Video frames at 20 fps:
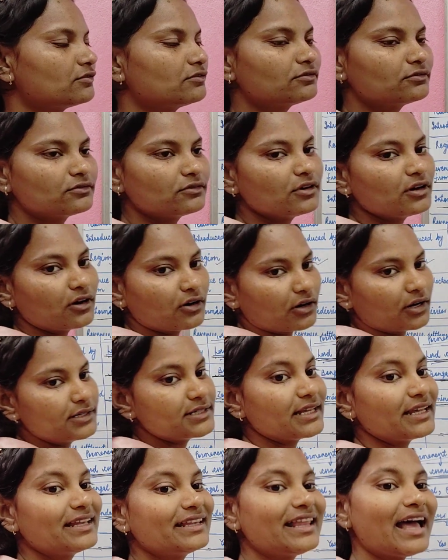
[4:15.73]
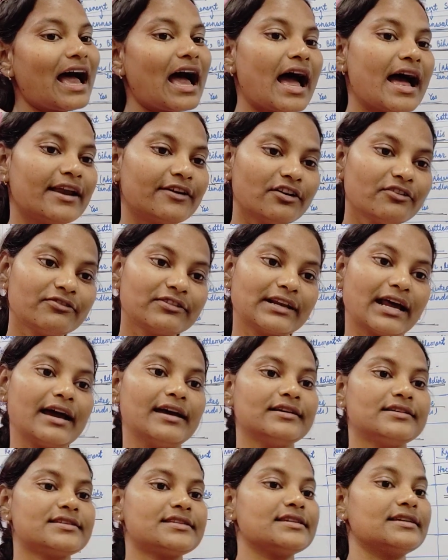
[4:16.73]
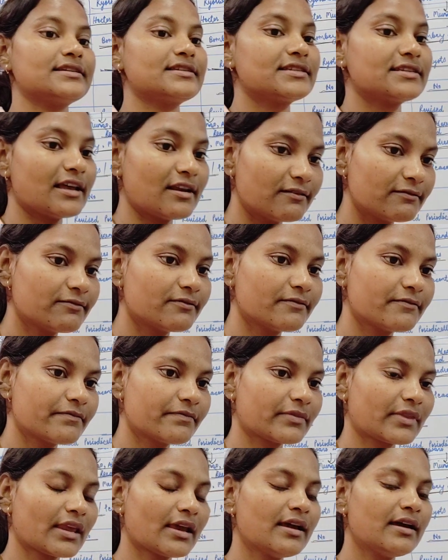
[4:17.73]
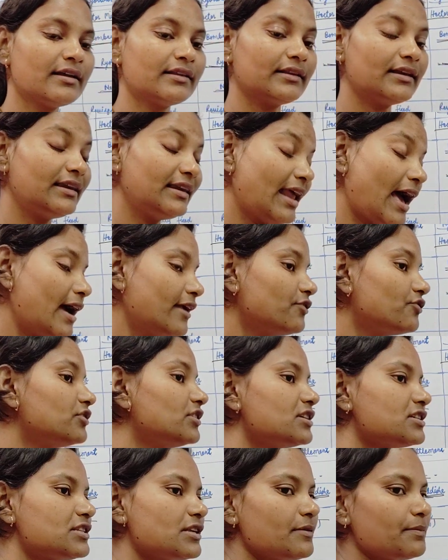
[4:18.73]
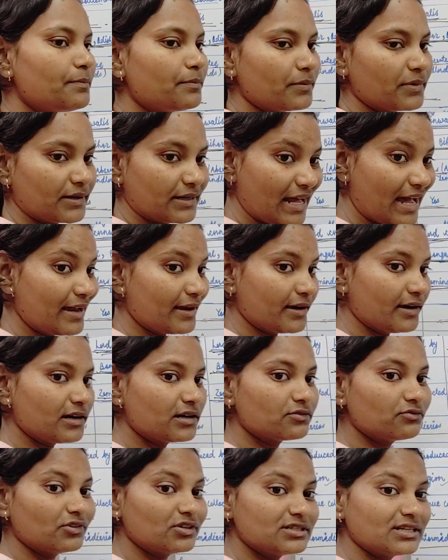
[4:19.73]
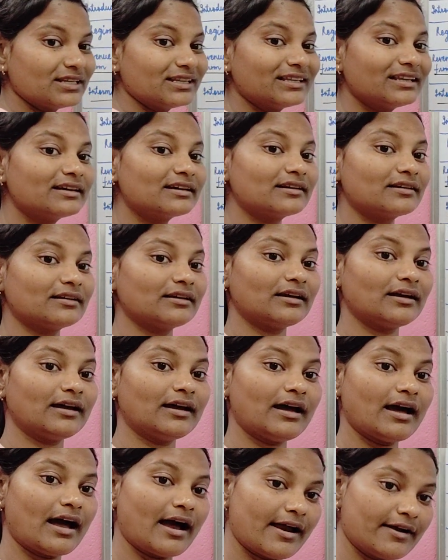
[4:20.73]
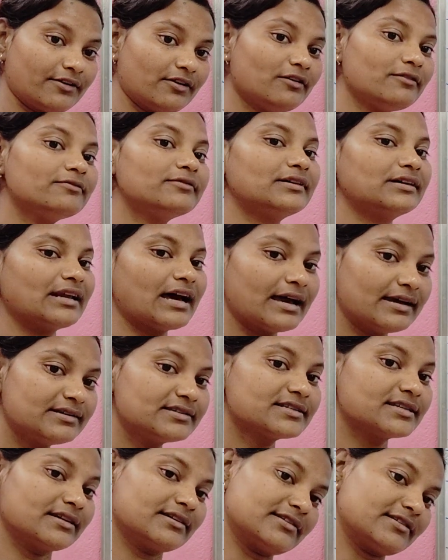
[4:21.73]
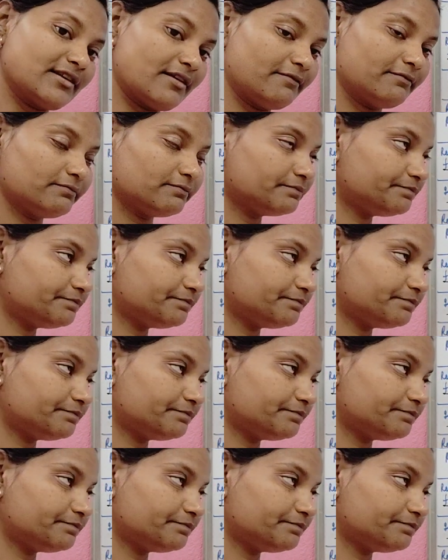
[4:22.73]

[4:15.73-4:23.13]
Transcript: was in the hand of riots itself. The land ownership right was in the hand of riots itself.